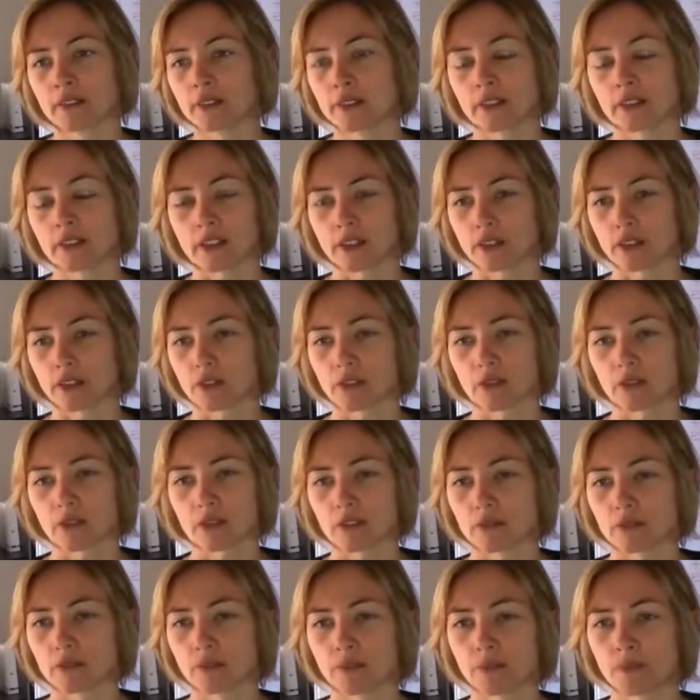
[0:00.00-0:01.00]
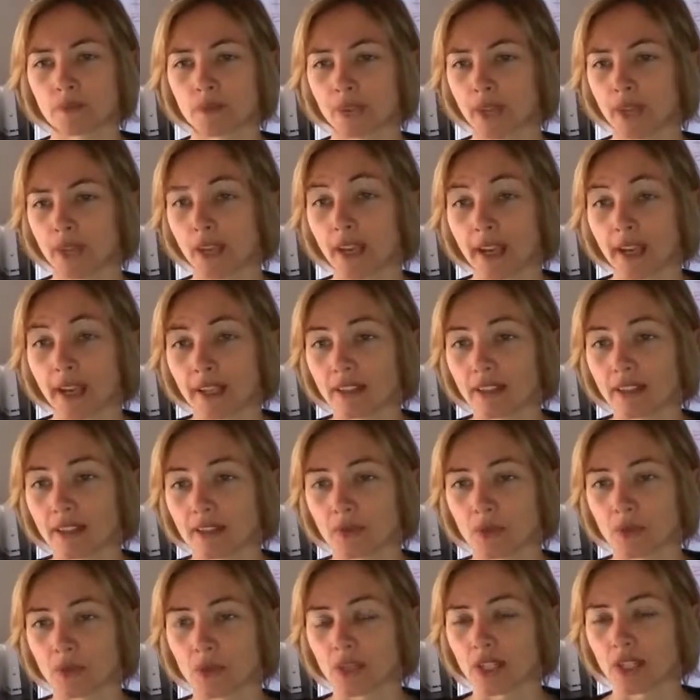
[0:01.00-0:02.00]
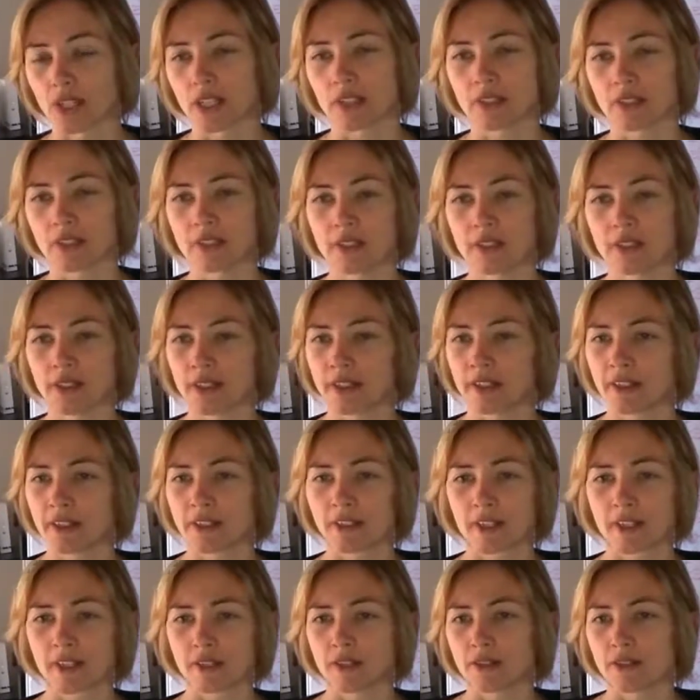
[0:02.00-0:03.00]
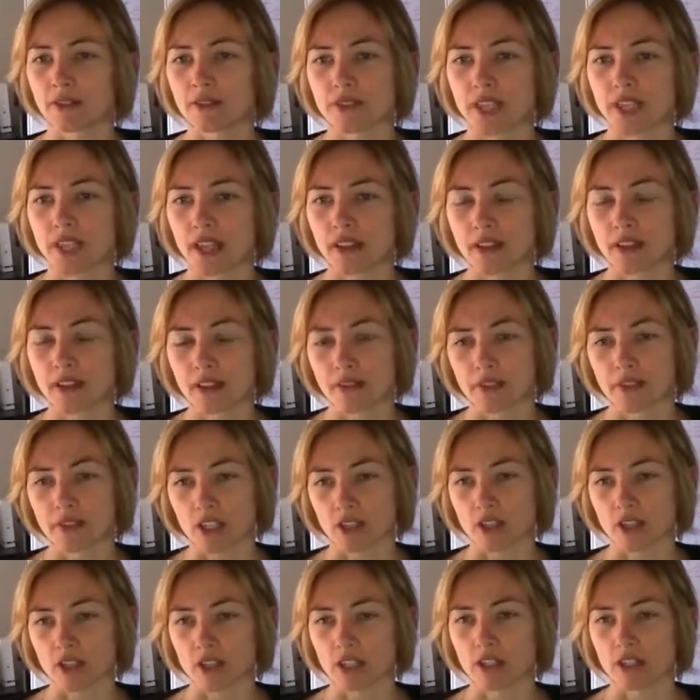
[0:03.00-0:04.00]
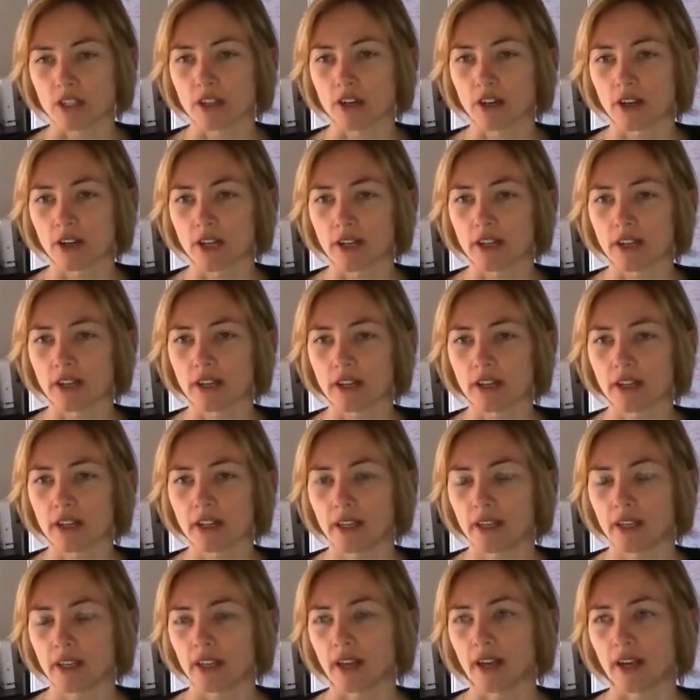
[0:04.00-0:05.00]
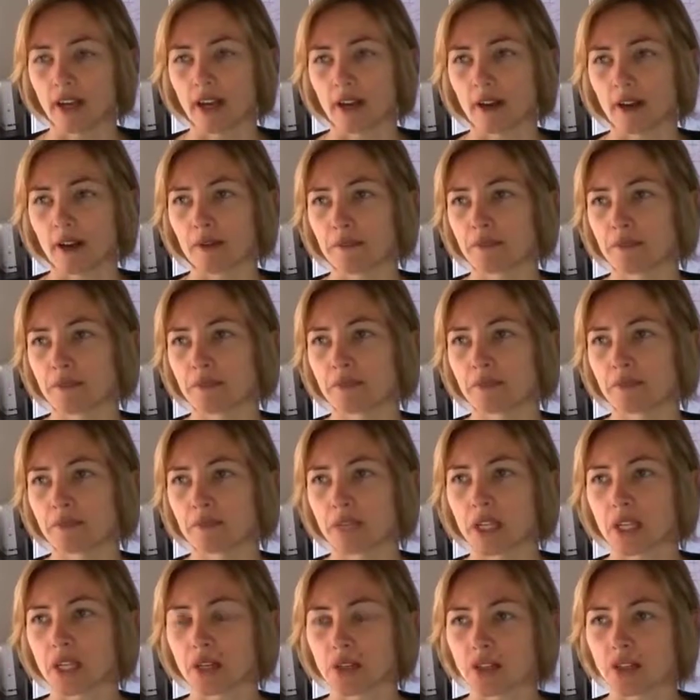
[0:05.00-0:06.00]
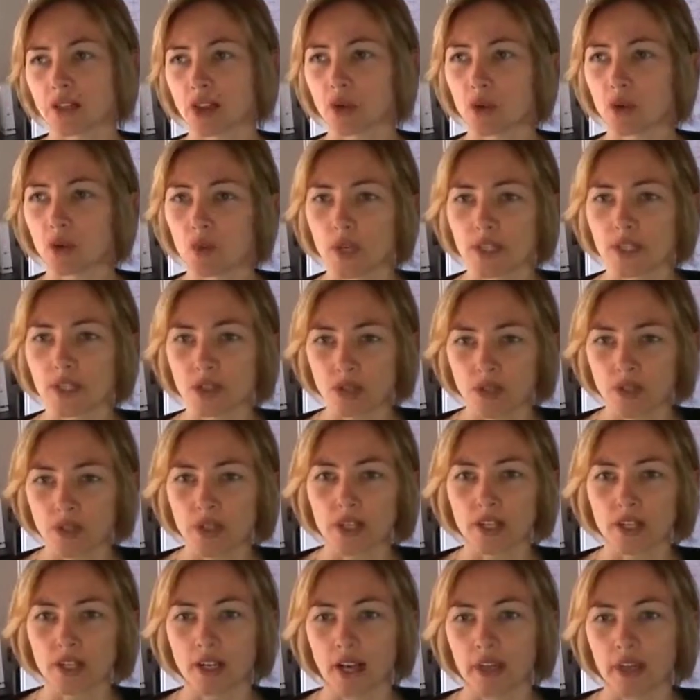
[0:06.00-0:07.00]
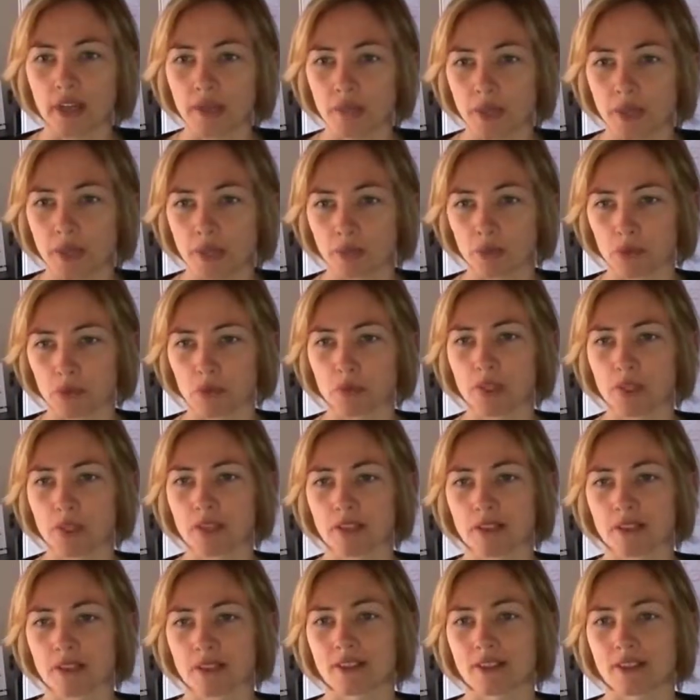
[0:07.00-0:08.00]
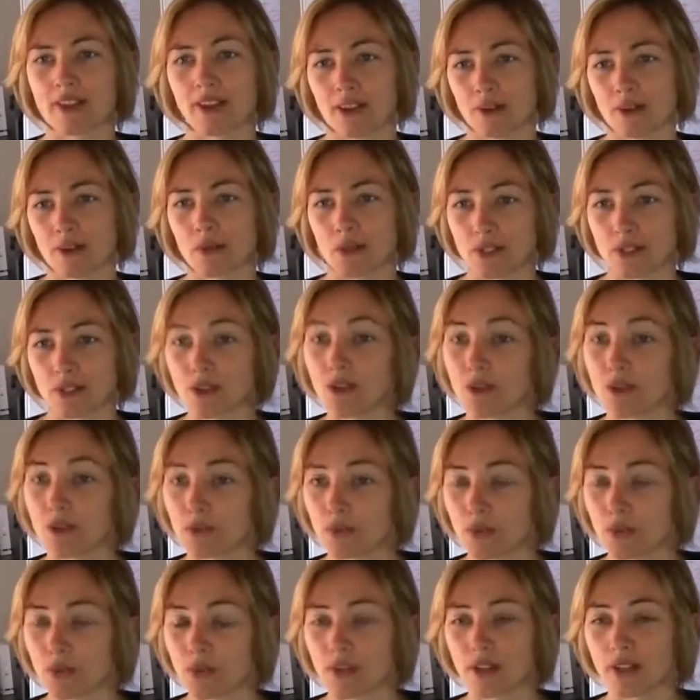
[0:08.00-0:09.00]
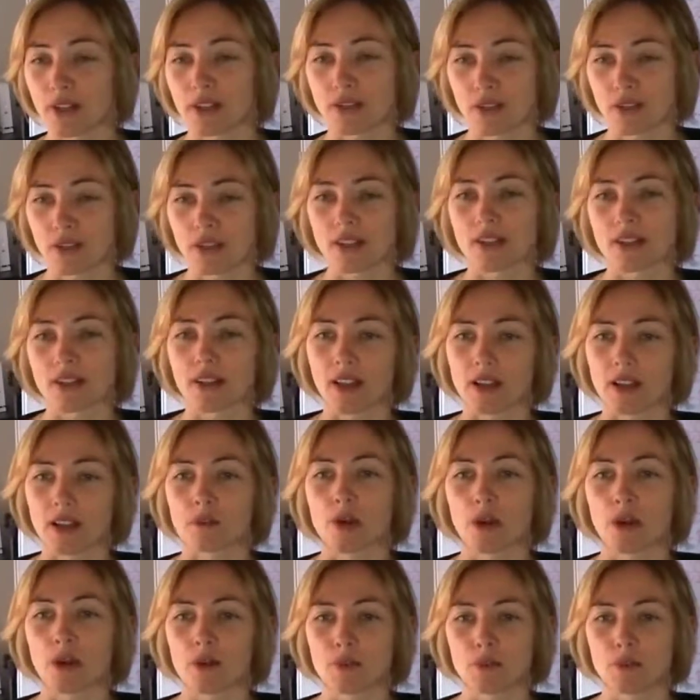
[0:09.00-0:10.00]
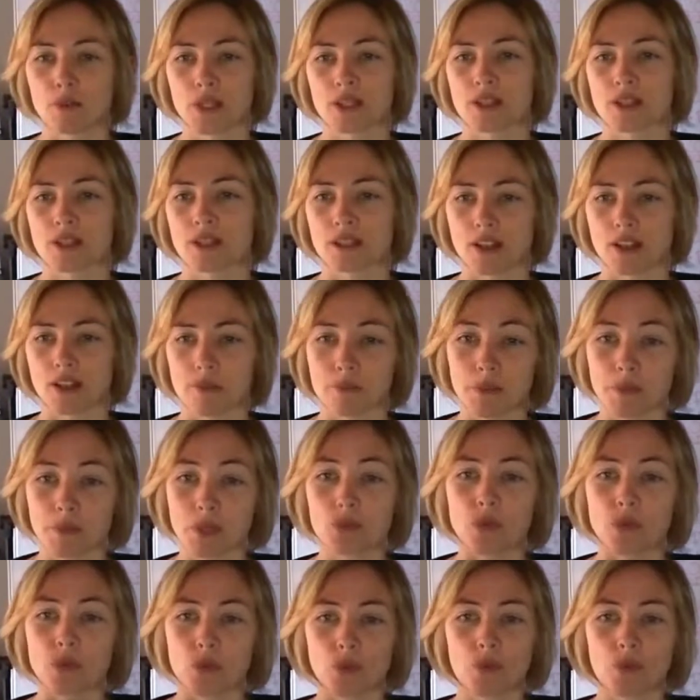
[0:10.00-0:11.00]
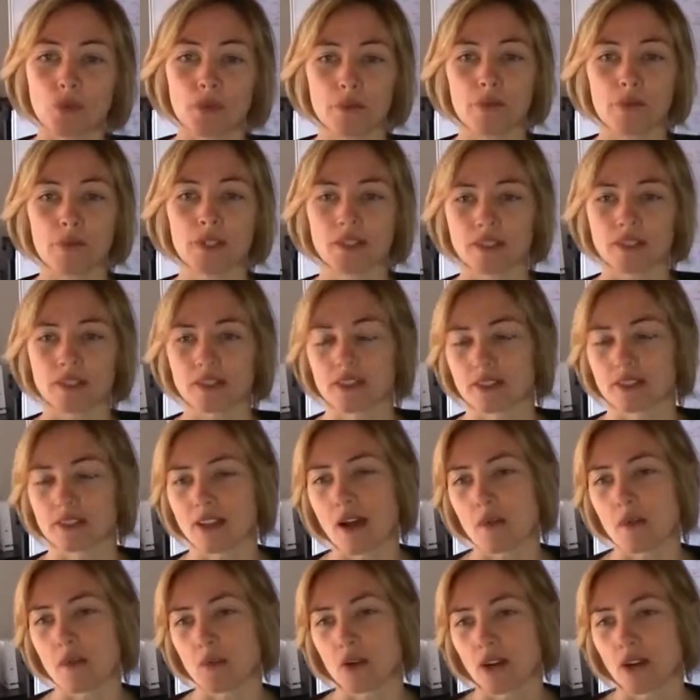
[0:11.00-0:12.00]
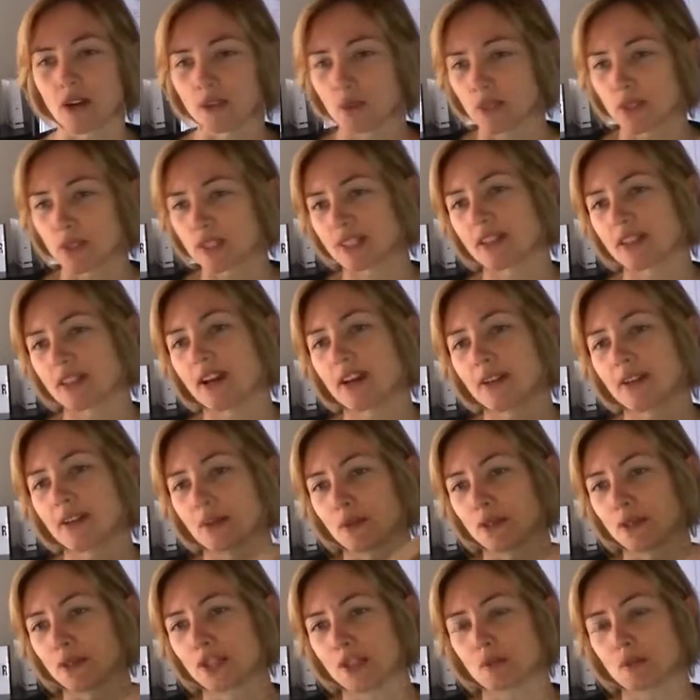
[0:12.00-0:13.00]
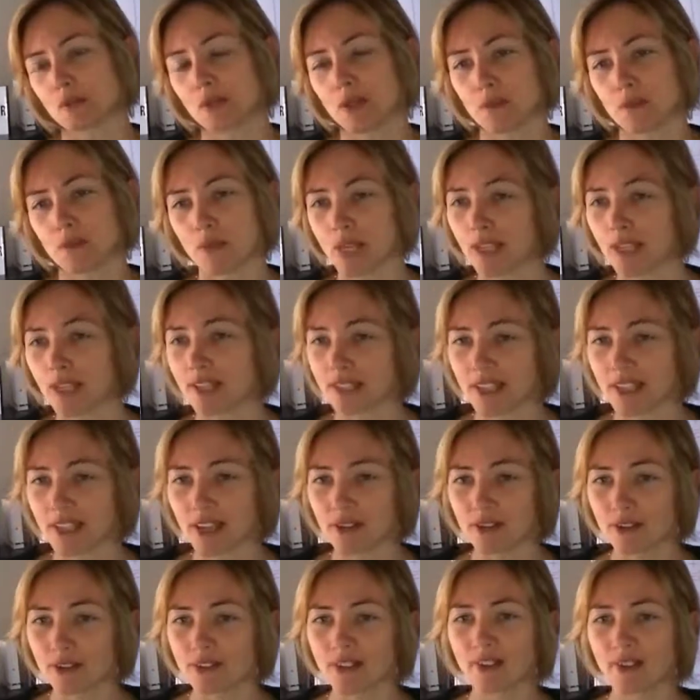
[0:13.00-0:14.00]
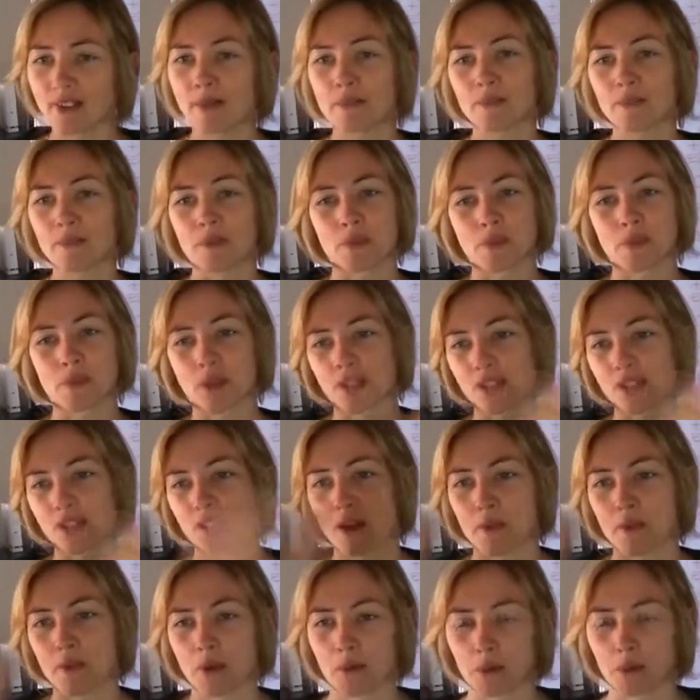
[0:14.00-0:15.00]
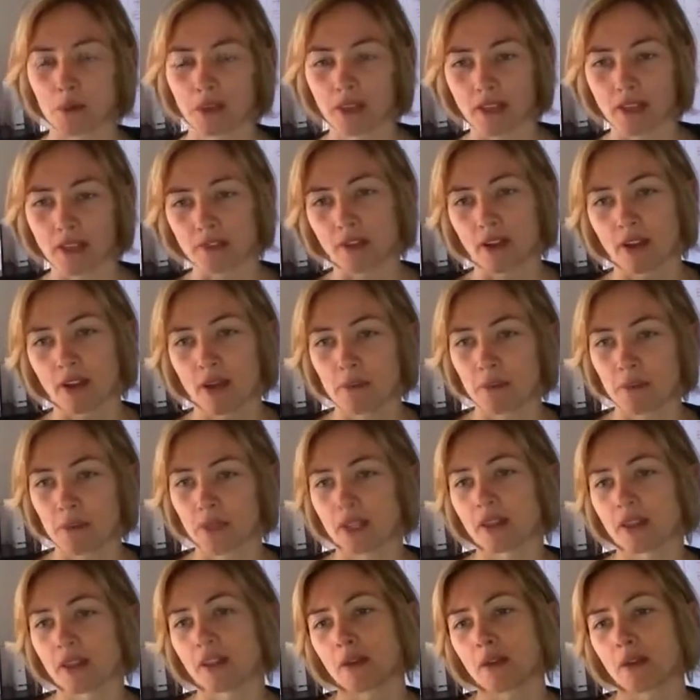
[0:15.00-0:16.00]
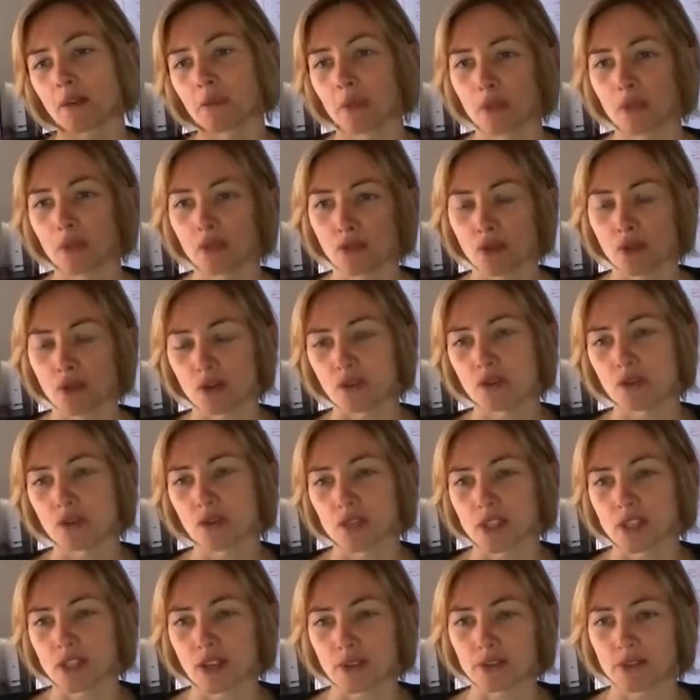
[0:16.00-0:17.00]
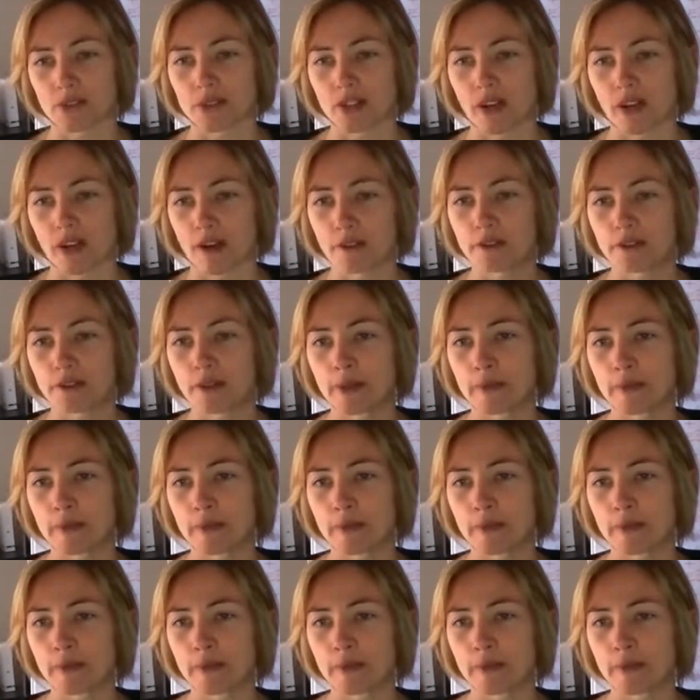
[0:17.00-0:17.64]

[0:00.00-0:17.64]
you know, from 8 in the morning till 10, 11 o'clock at night, because I always treated other people's business like I was self-employed. I treated it like my own business, and I built all their businesses up. When I would start, it would just be me in sales. And by the time I would leave a company, there would be 3 or 4 sales staff.